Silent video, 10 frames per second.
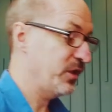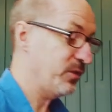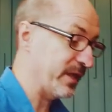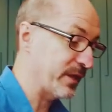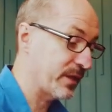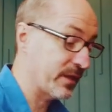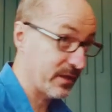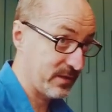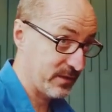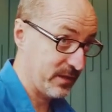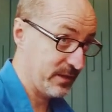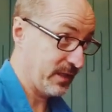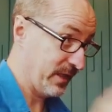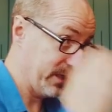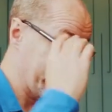Judith
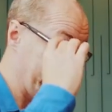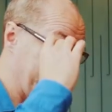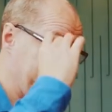is the lady's